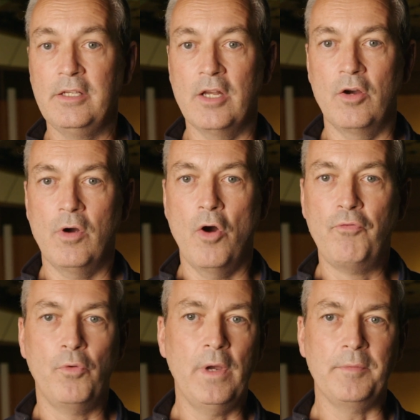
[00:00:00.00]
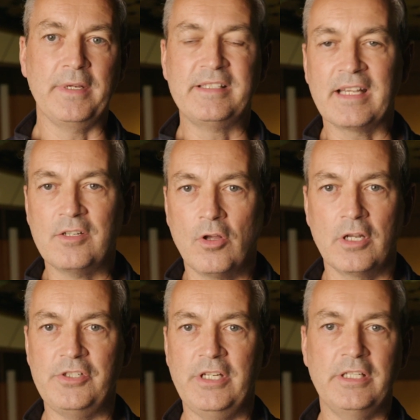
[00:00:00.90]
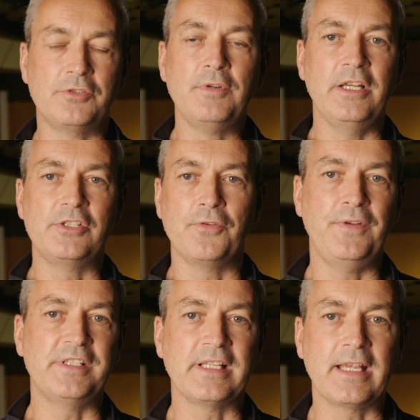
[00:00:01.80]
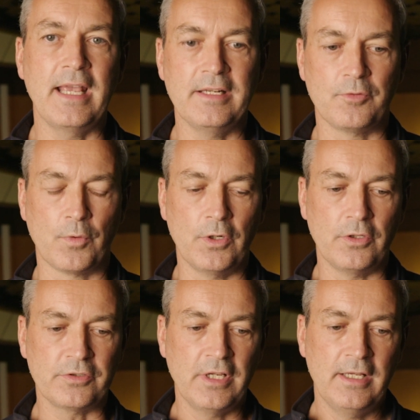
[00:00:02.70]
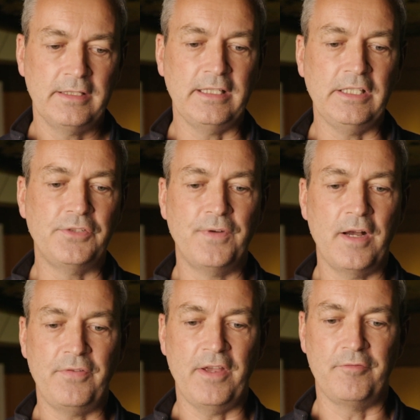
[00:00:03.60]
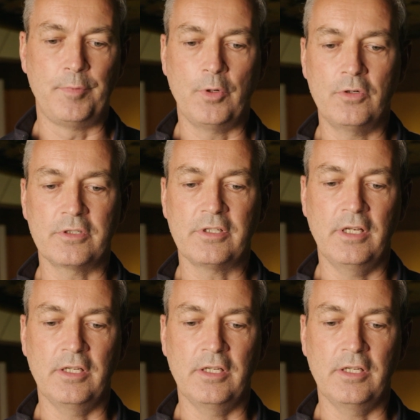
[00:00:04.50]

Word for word: you know, overwhelming technology, this really sophisticated world that these VAF have brought